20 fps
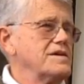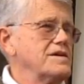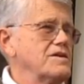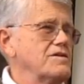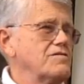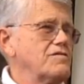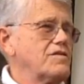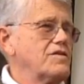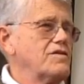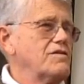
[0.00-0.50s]

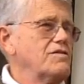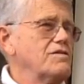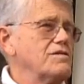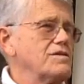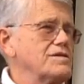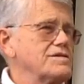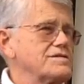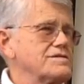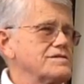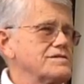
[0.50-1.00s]
Of
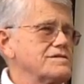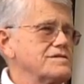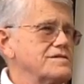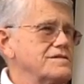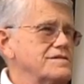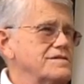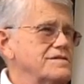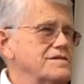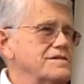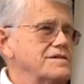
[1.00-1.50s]
course,
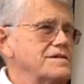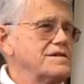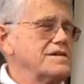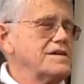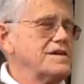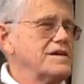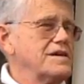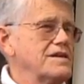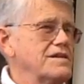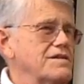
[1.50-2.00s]

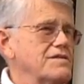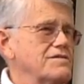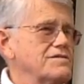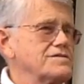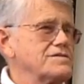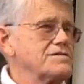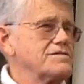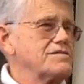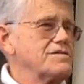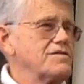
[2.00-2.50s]
the
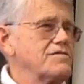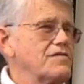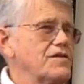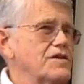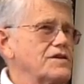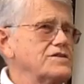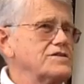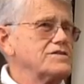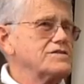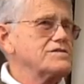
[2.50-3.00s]

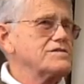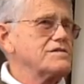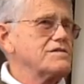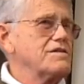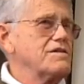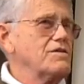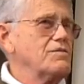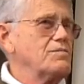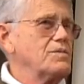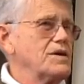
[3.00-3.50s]
virtues are
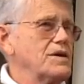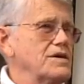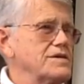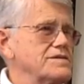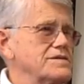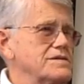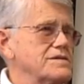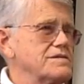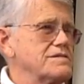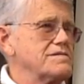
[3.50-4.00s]
all
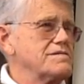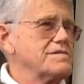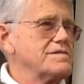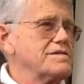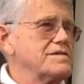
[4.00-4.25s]
positive.